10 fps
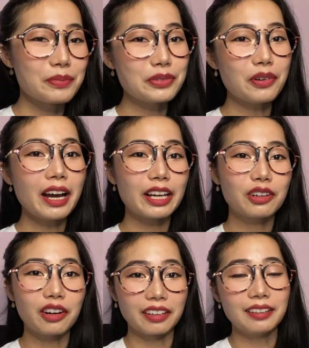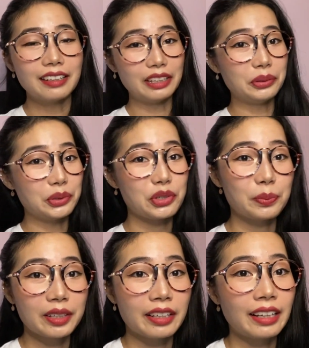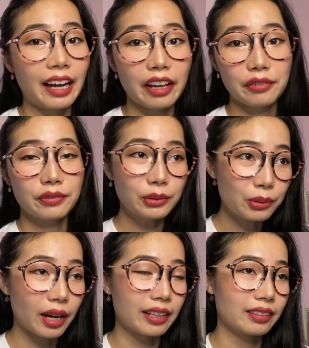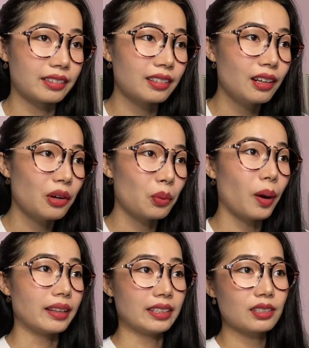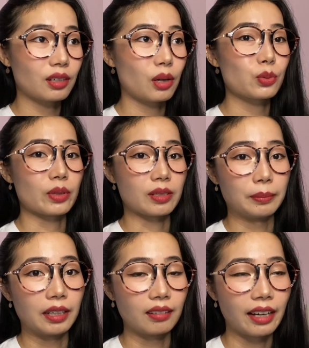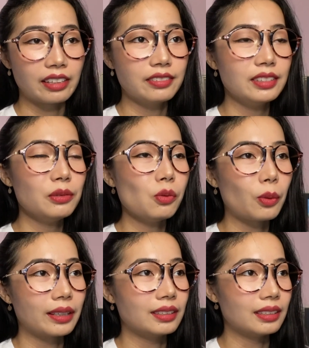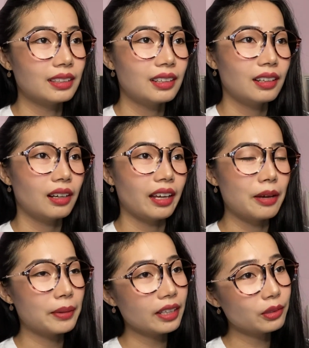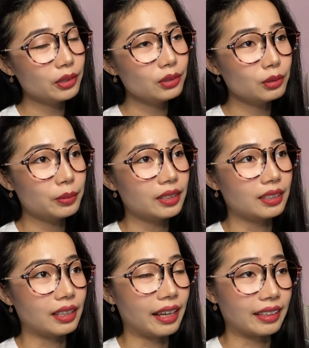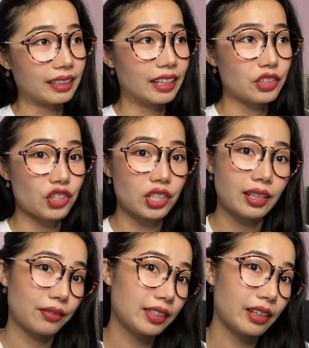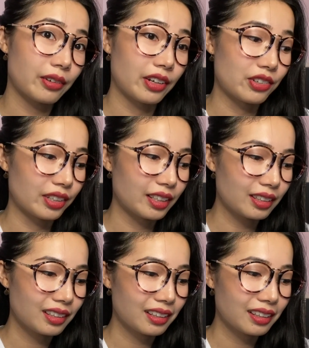Before I got into EEE, I have no idea what this course was about. I even wondered, am I going to be an electrician after I graduate?